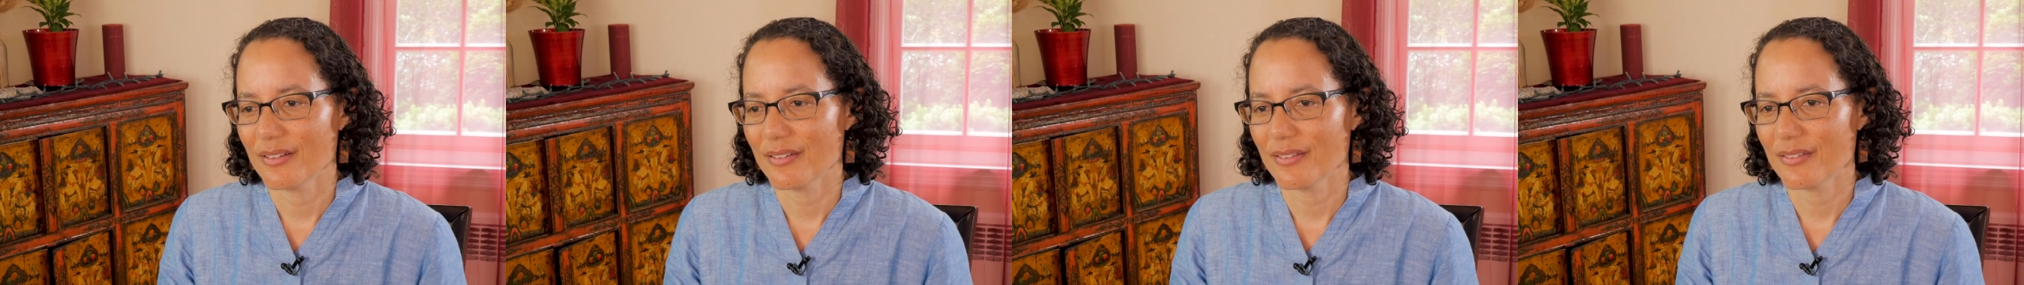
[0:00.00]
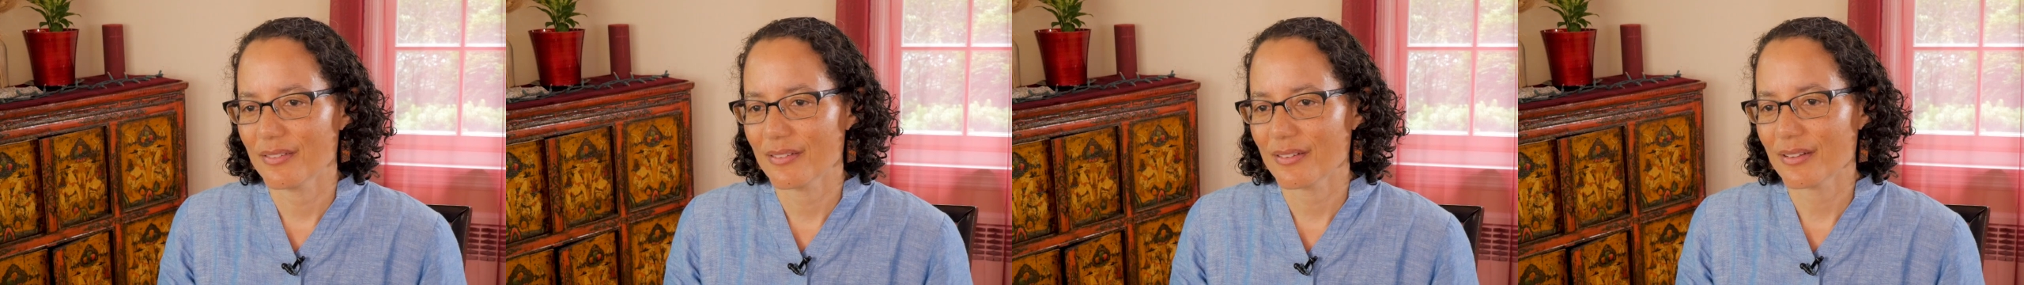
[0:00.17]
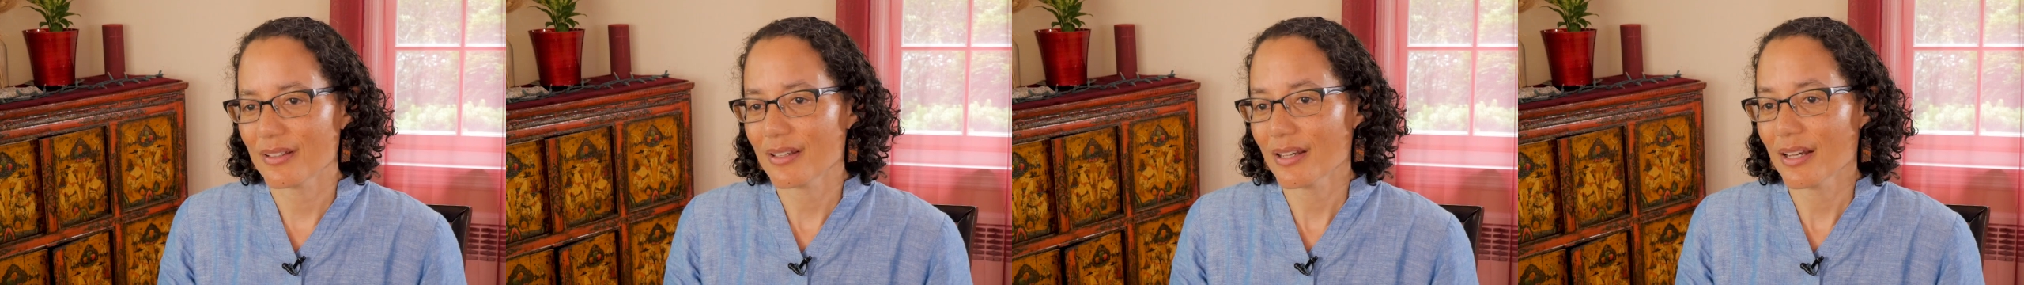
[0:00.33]

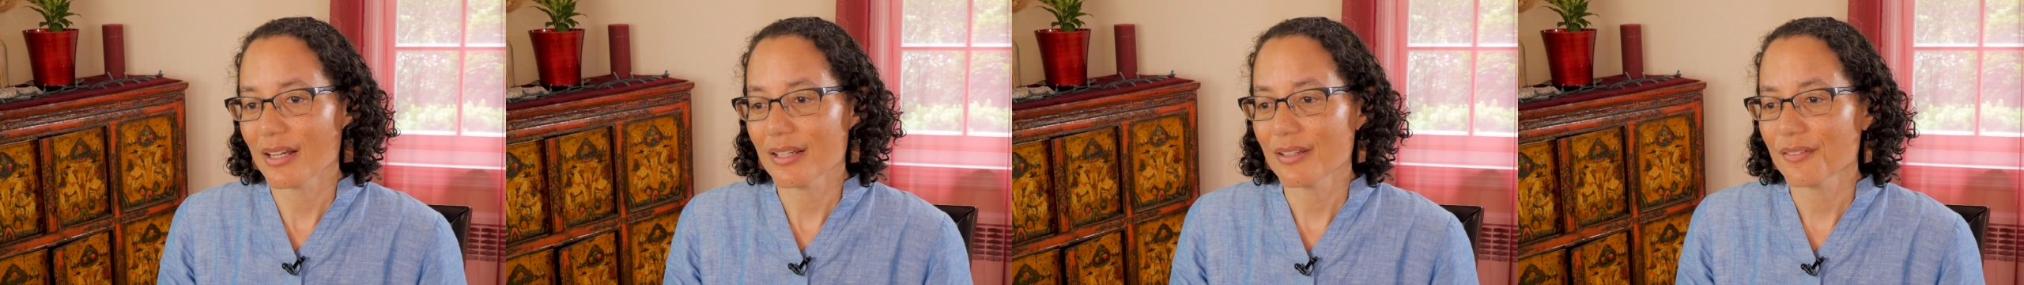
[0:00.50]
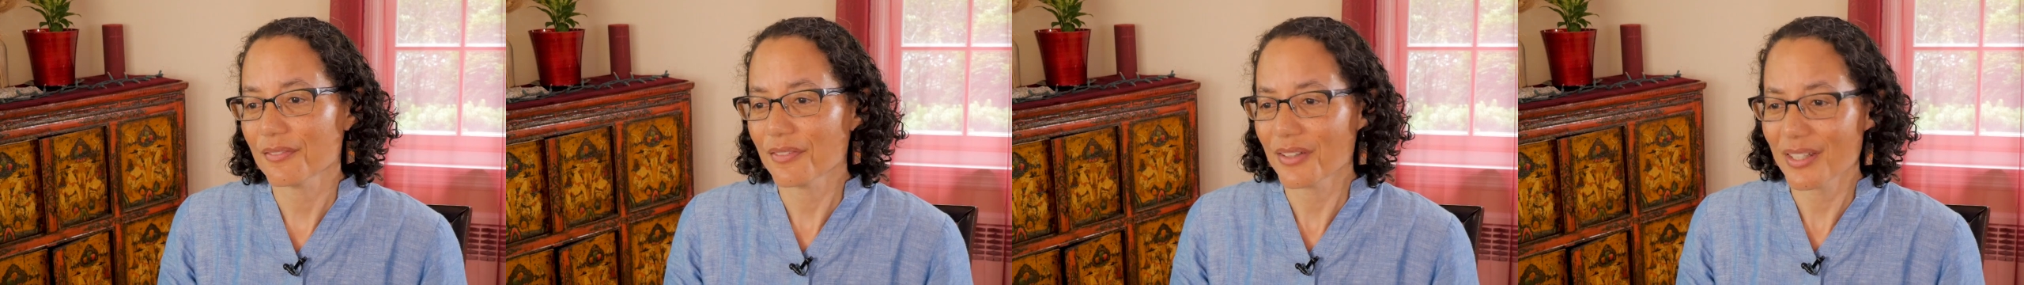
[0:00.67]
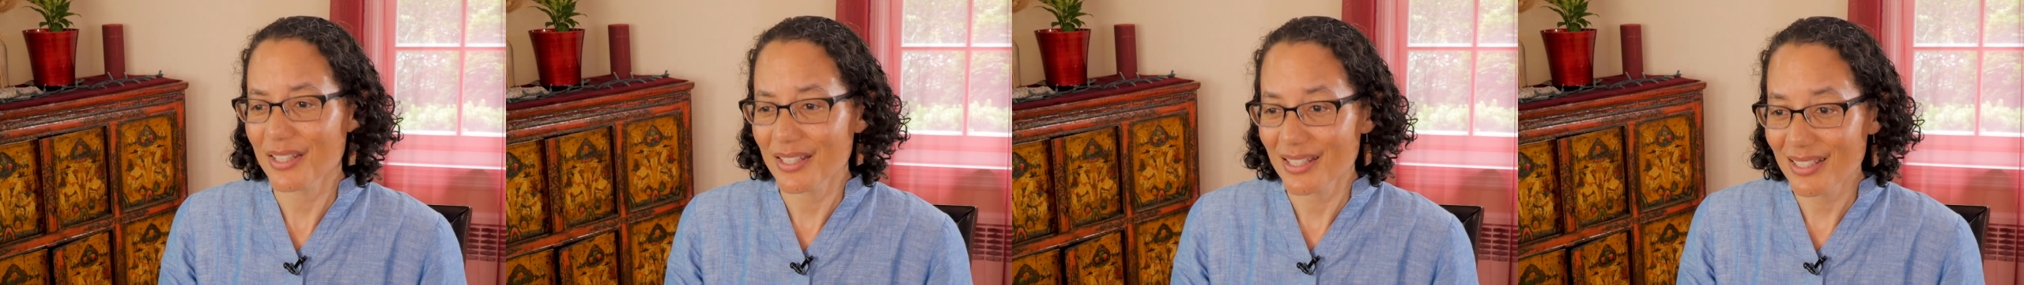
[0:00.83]
the kind
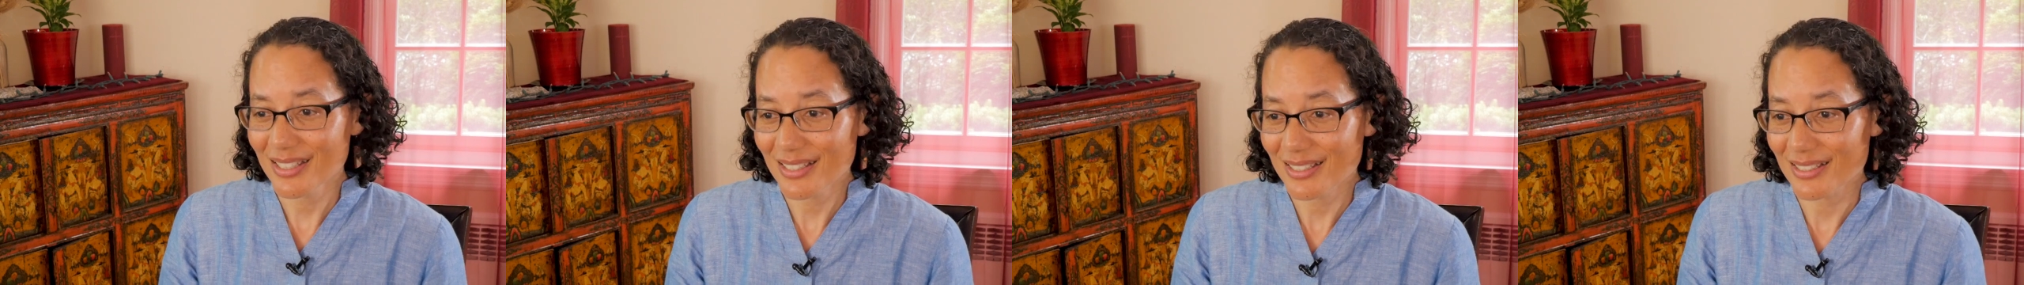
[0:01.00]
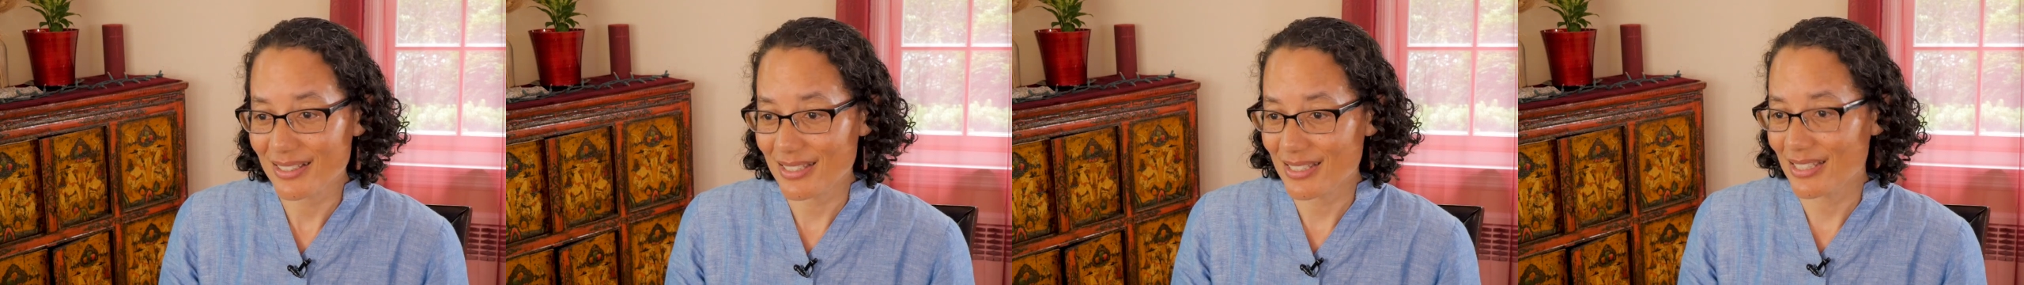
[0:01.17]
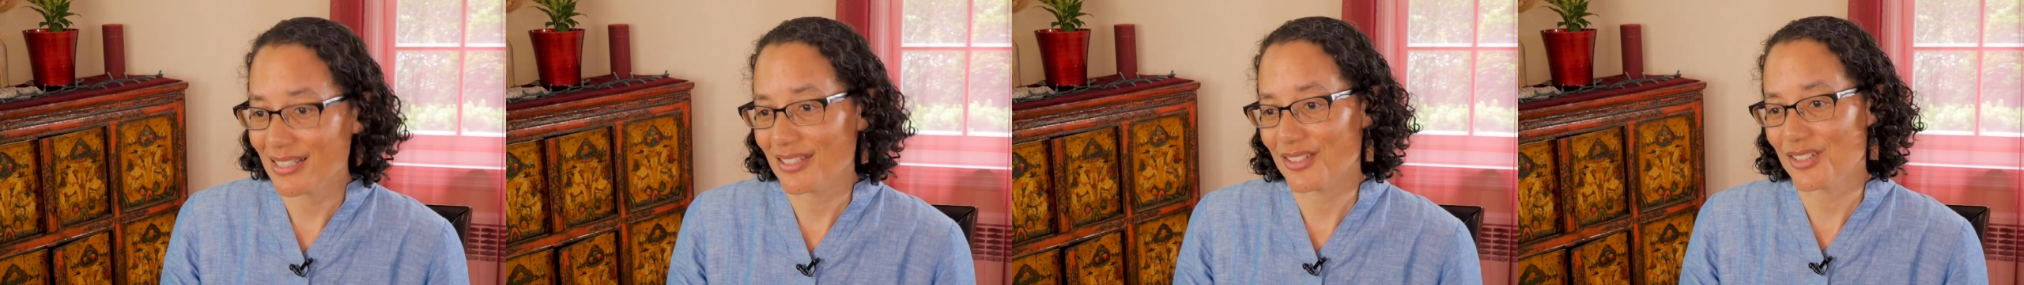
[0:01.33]
of
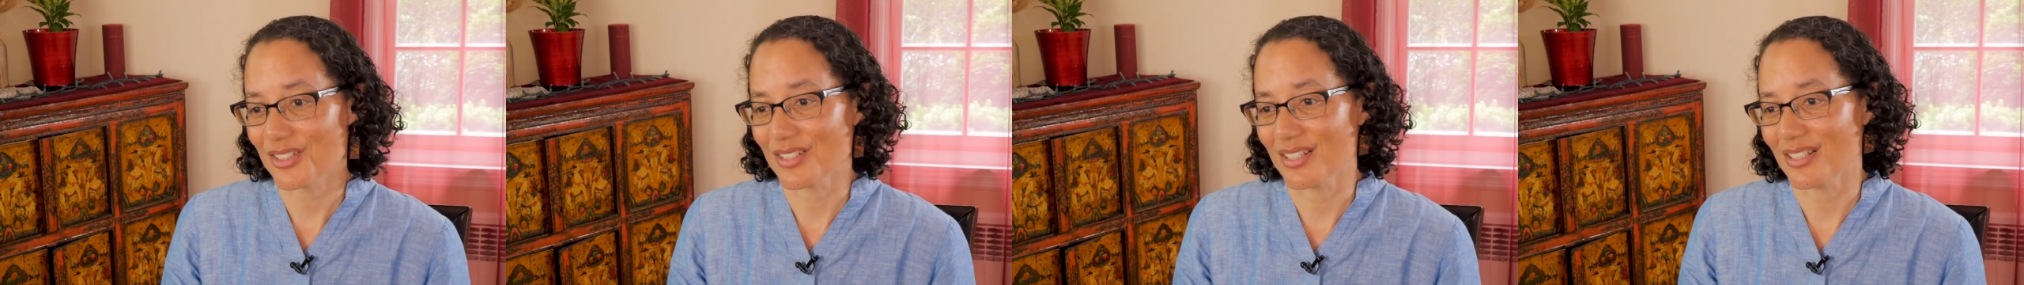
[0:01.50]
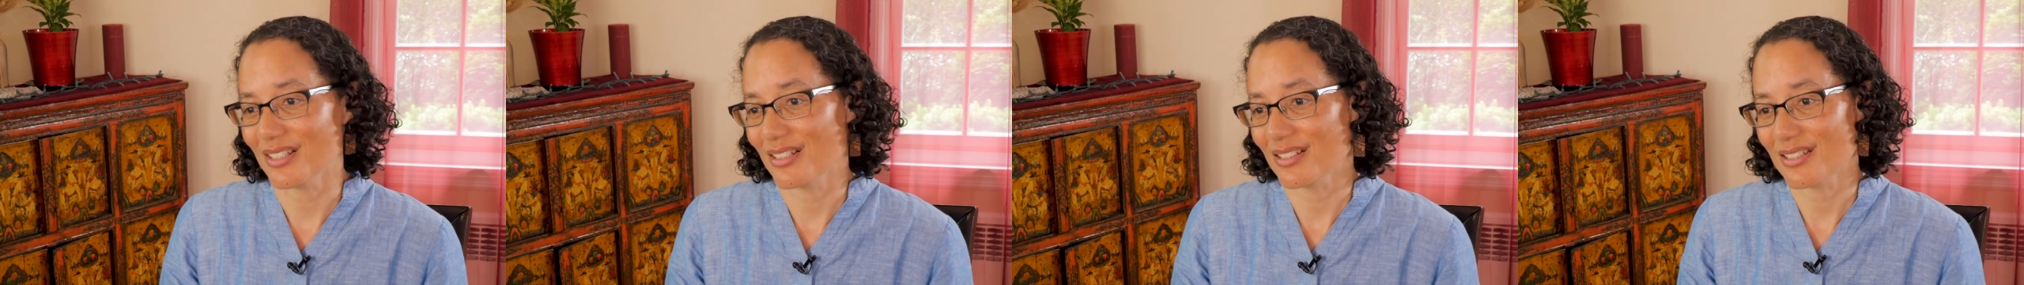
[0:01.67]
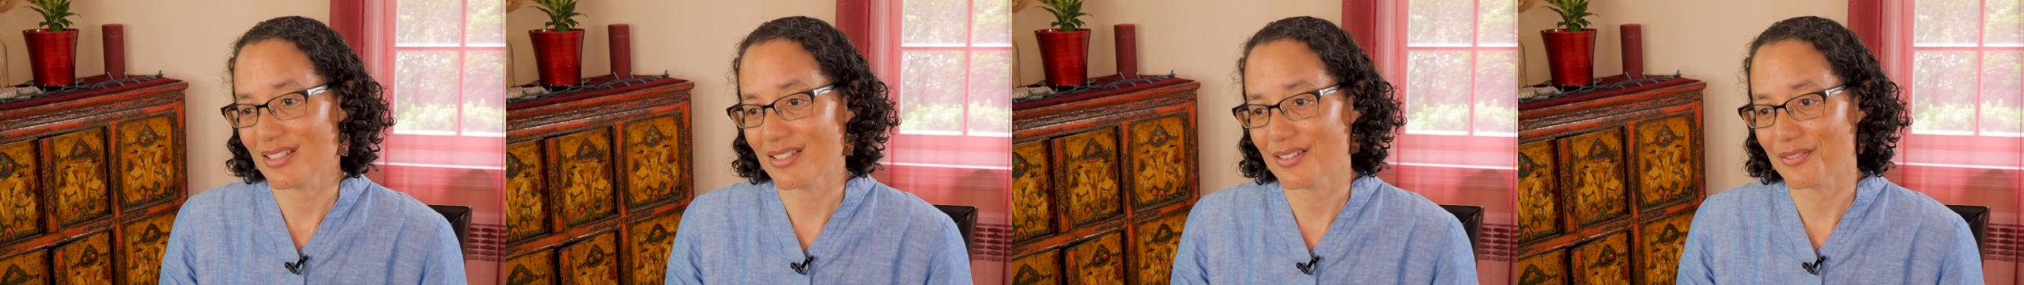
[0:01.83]
hidden
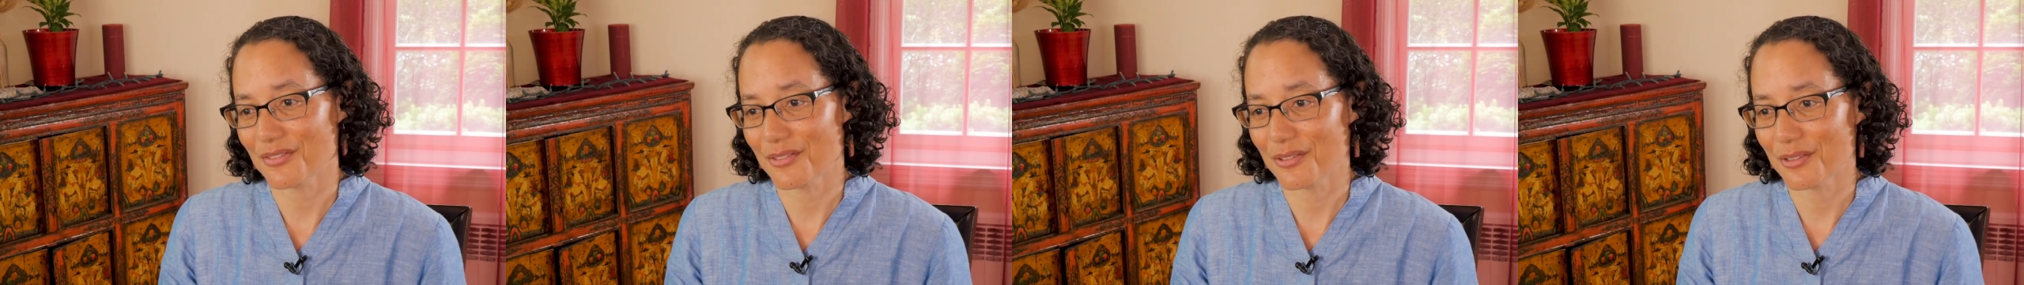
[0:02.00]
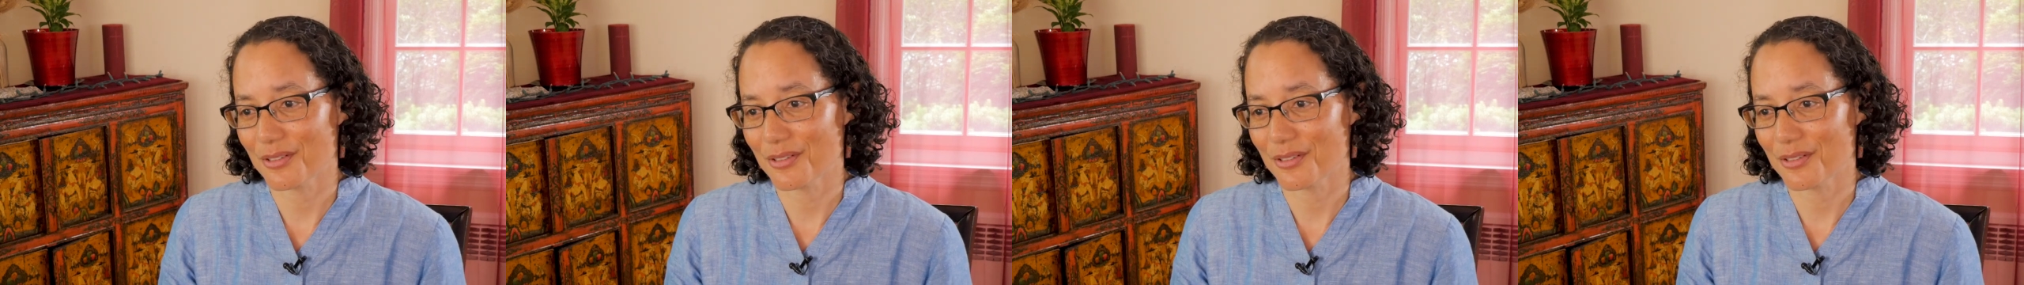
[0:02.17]
teachings of